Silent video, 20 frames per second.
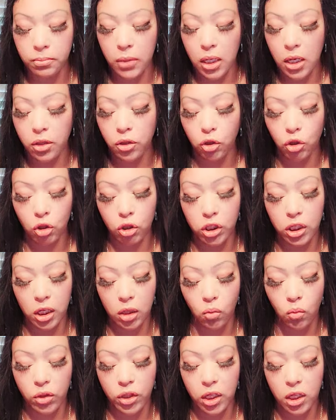either you're
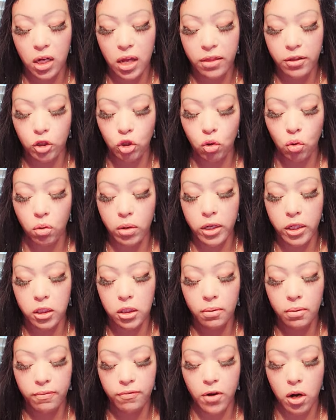dealing with another Taurus,
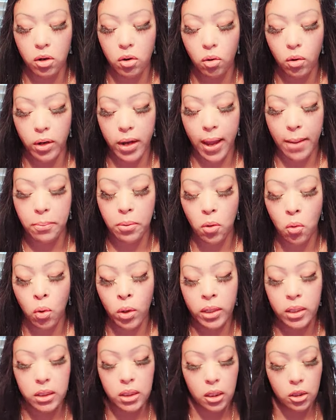Virgo or
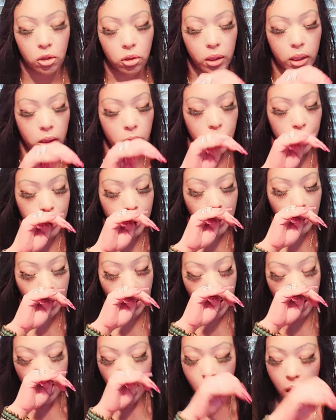Capricorn is in your
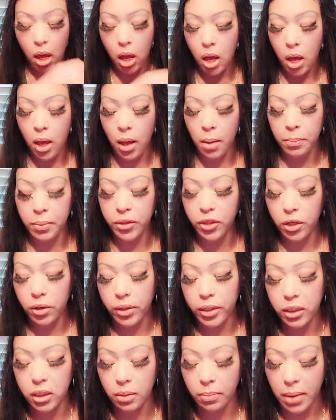energy. Um, but there
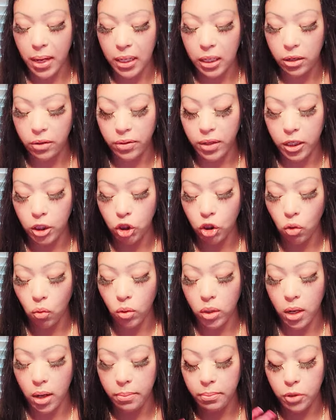is somebody here that's
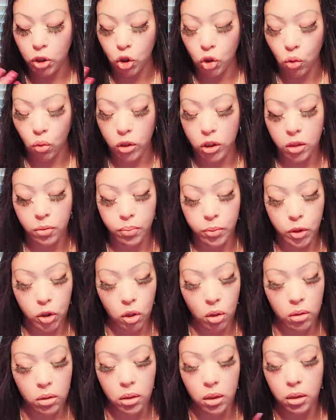showing up mature. So
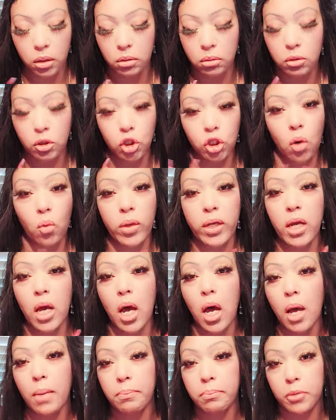show, look, showing
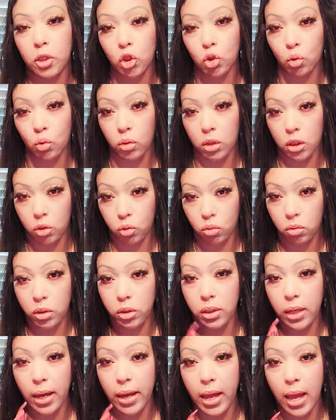up mature
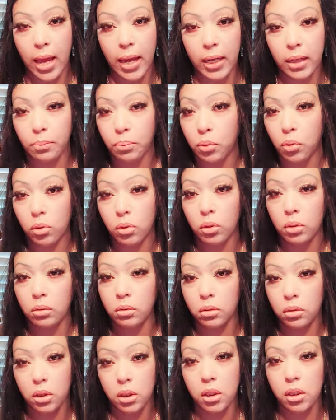Taurus, okay? I ain't pulled,
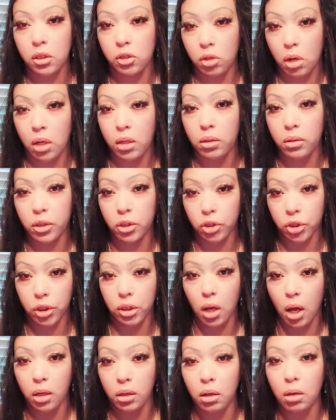this is starter energy.
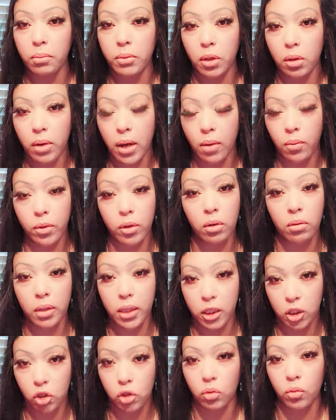Y'all know me, okay? we going to
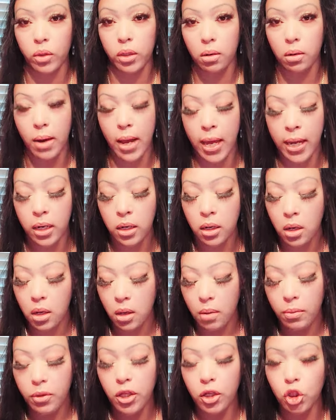get to it, all right?
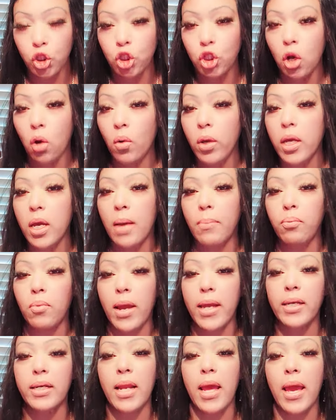But they're showing up
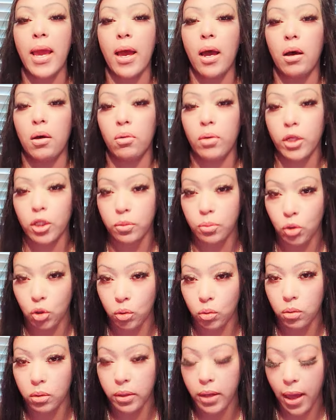right now as
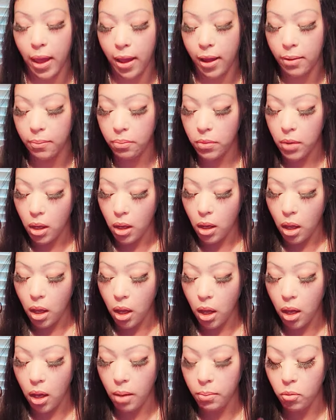mature, okay?
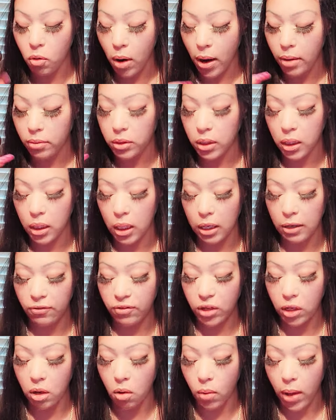Um, grounded
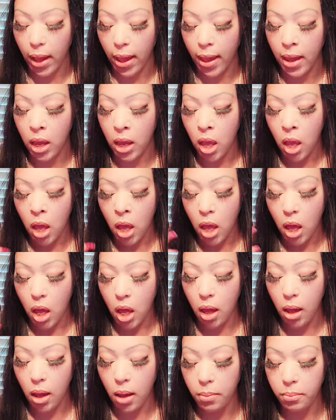even, okay?
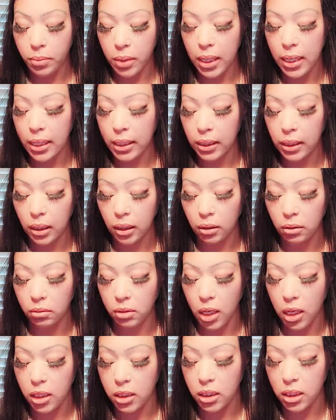um healing
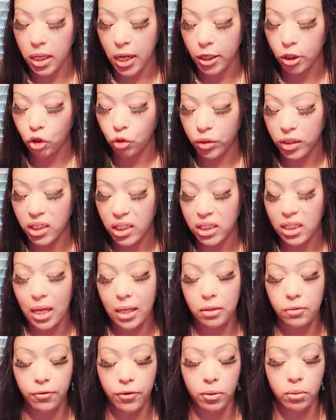into luxury
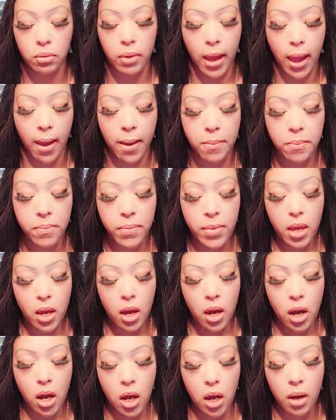successful okay
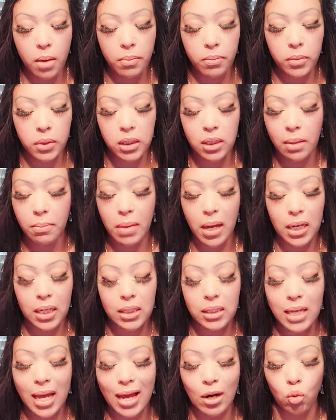um somebody's
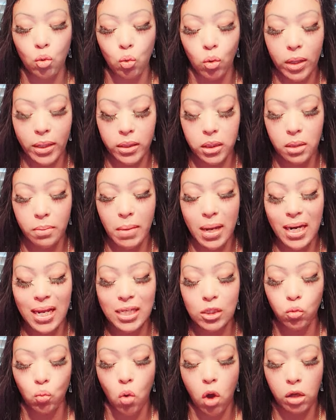got on somebody
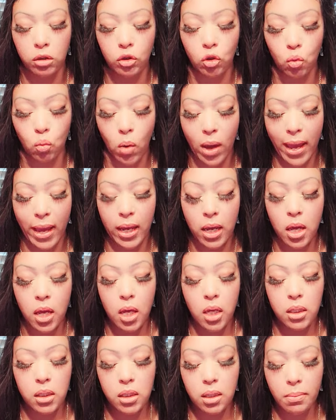has walked away
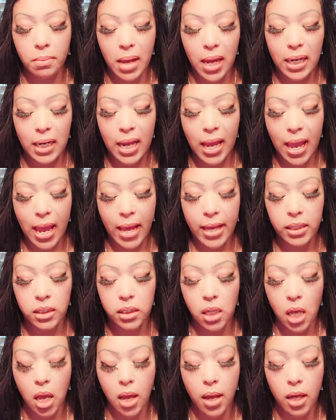somebody has
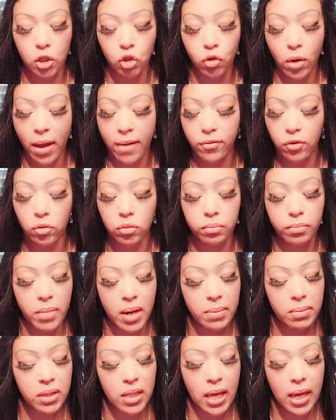uh traveled
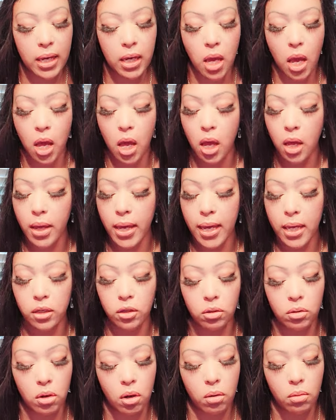maybe they uh
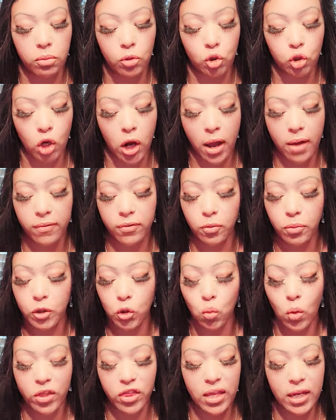you know travel is
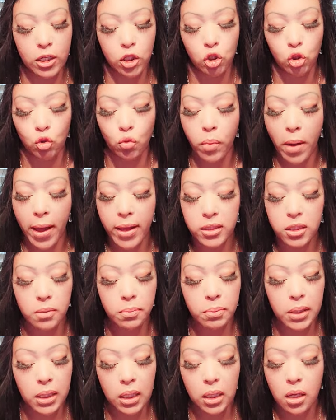what they do
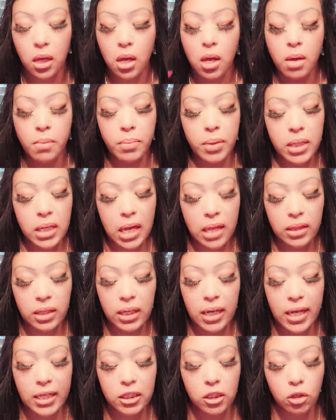possibly but
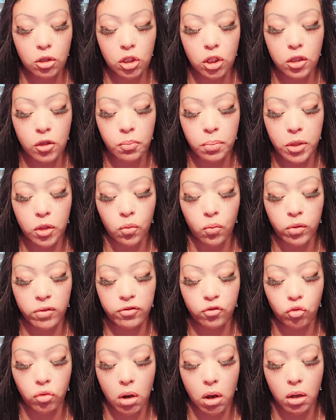nonetheless there's has been
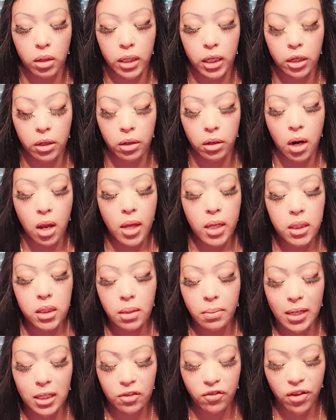withdrawn here
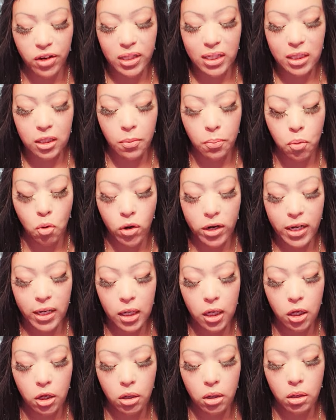somebody's very disappointed
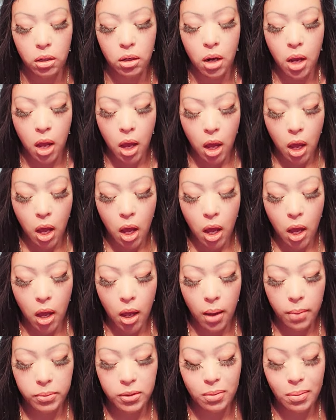here
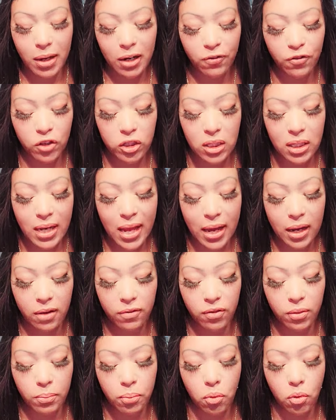um somebody feels a lack of
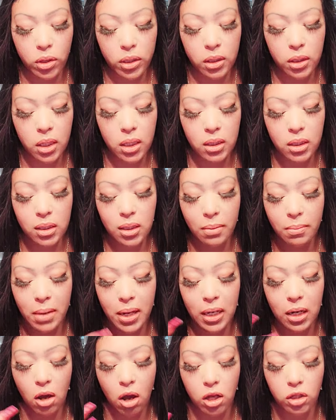importance and
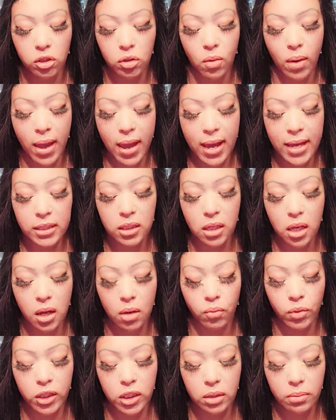somebody also has uh
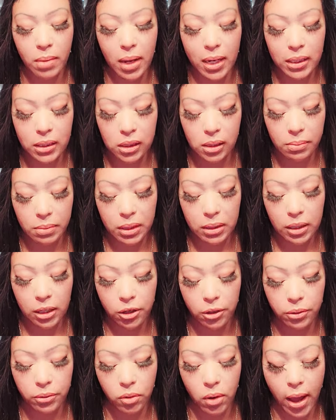reached somebody's limit
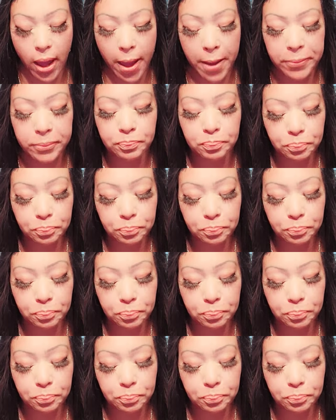here okay